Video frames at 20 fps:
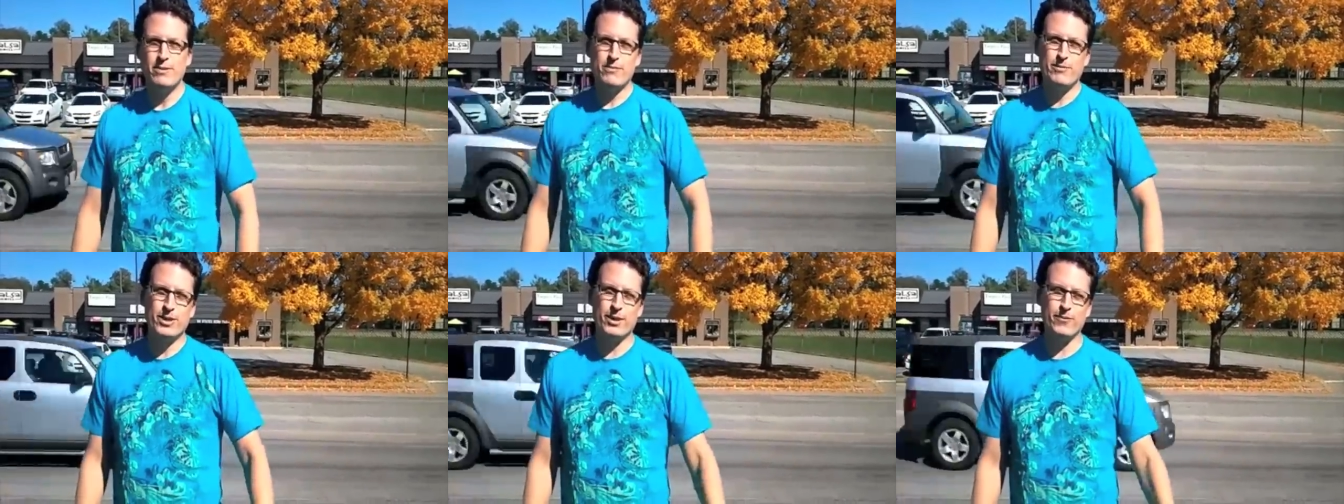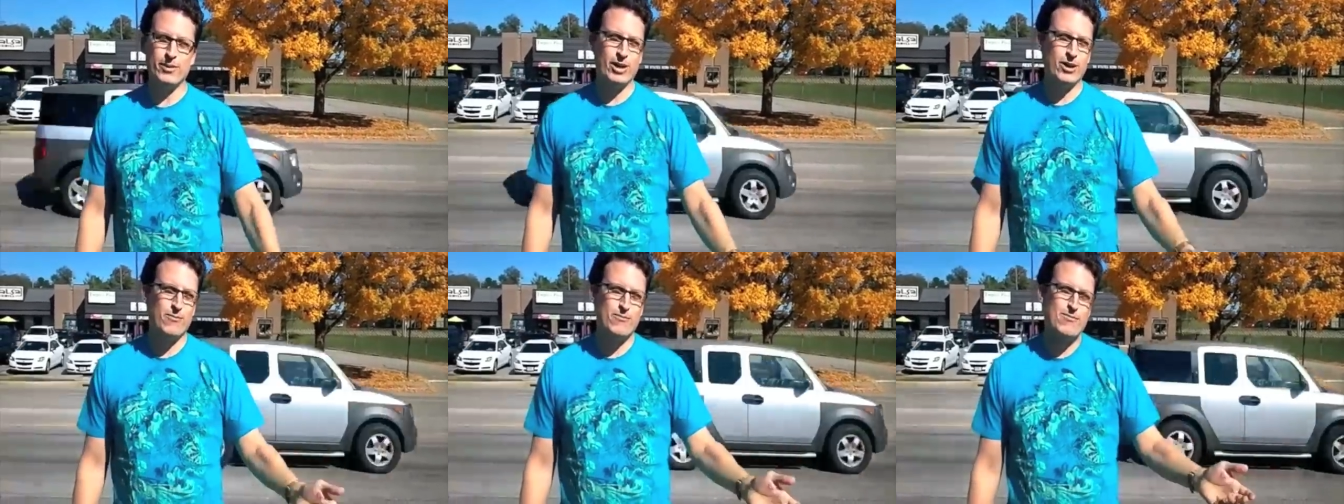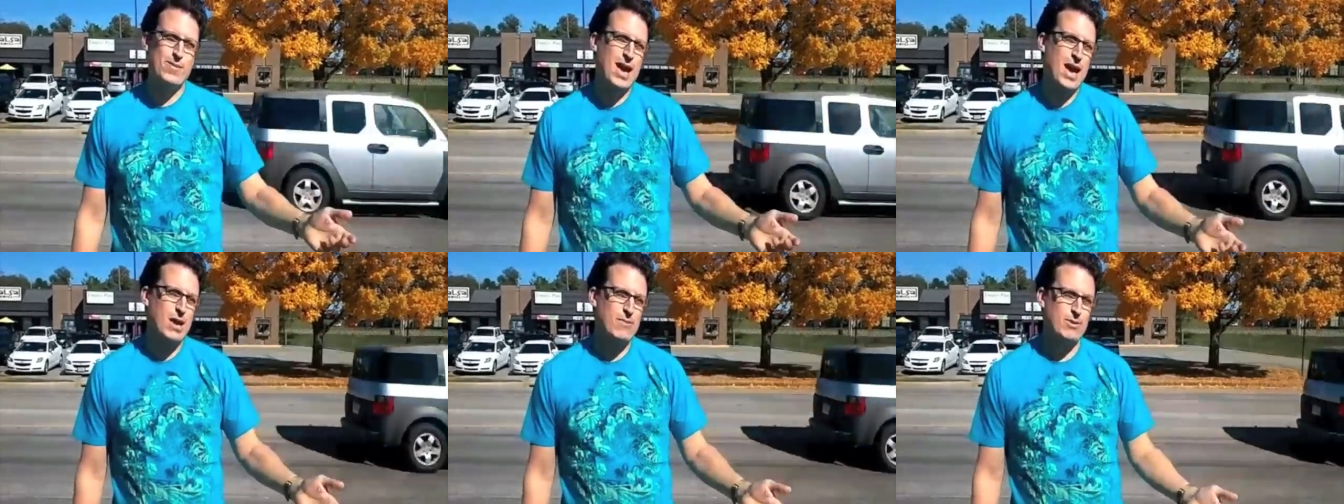People come here
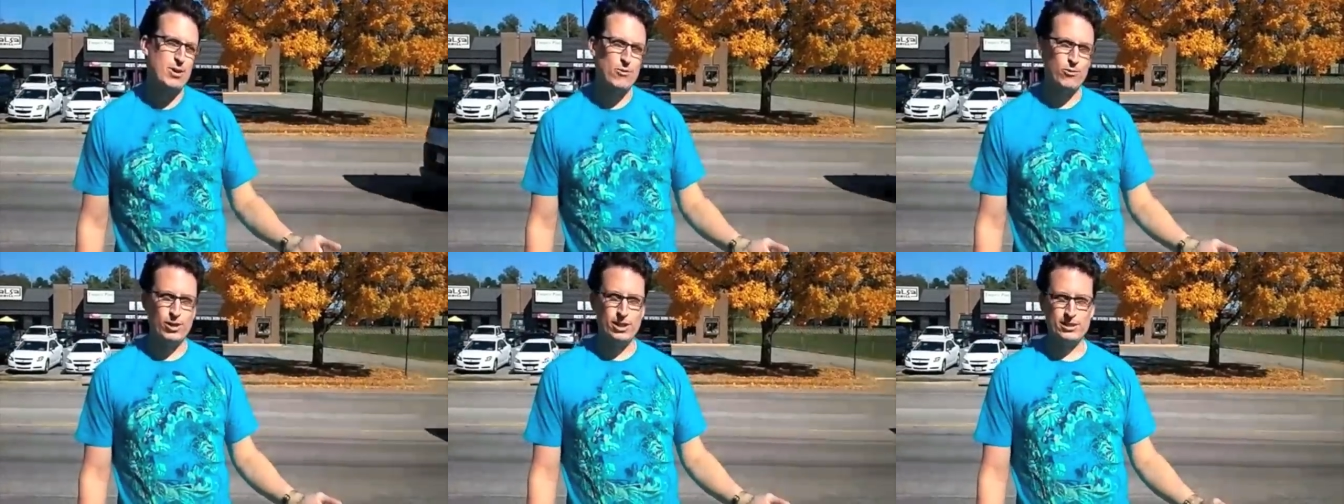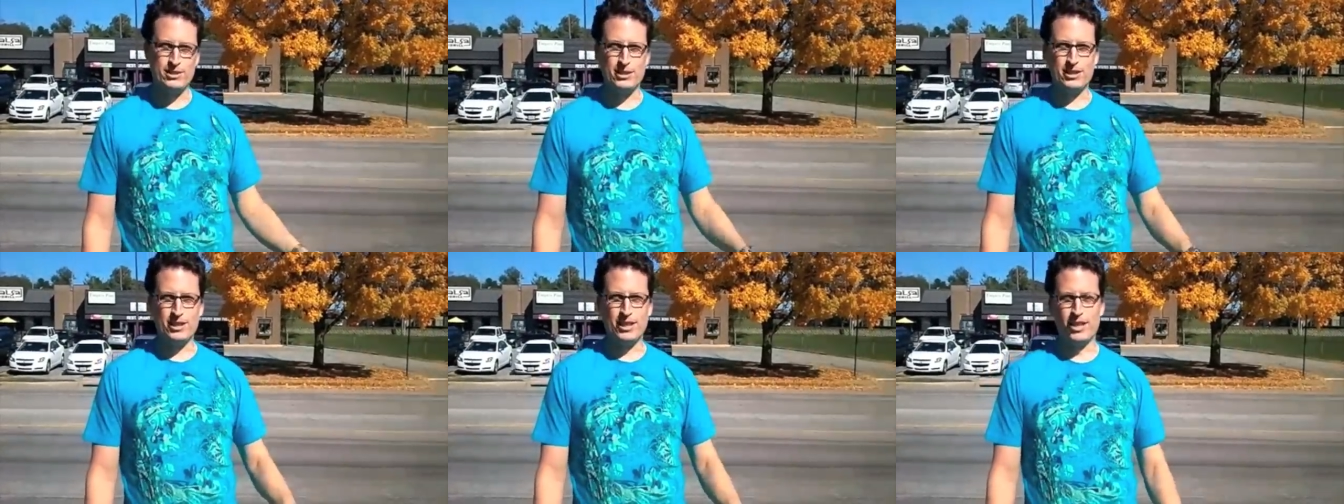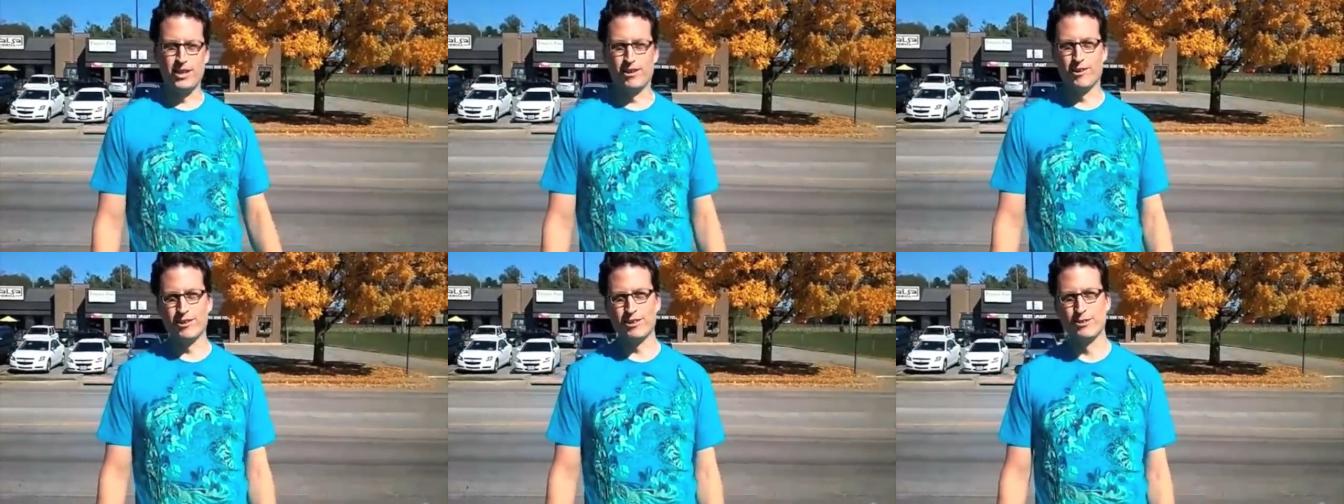maybe once a
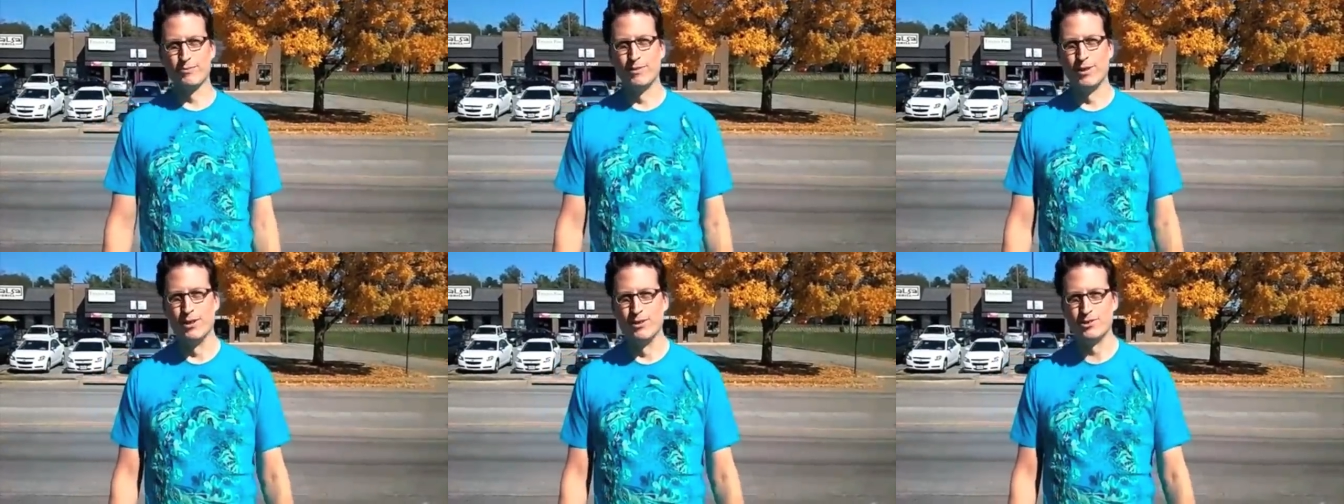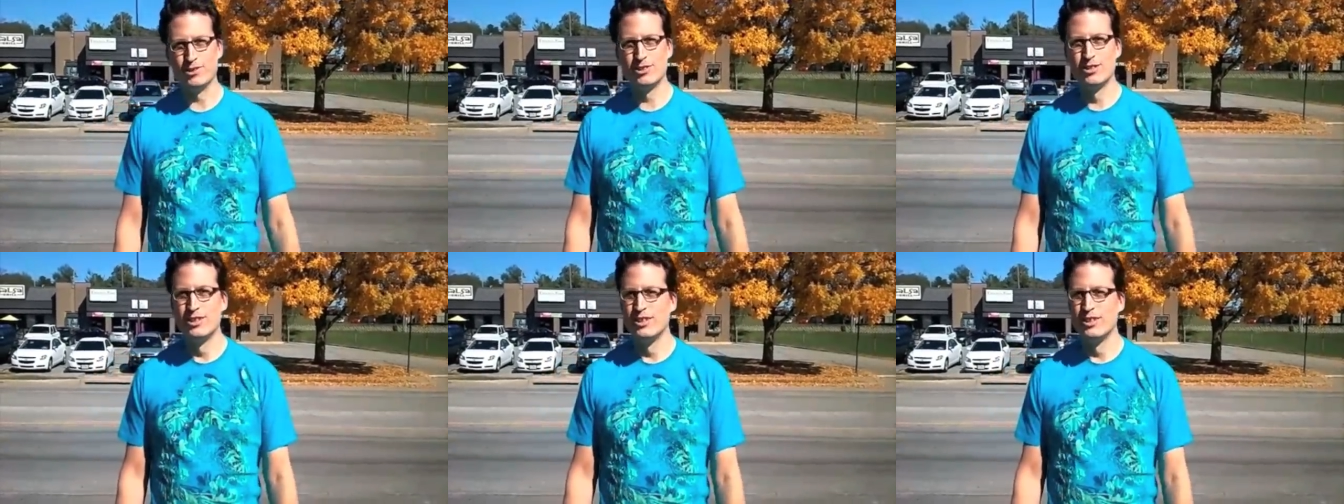year at the most.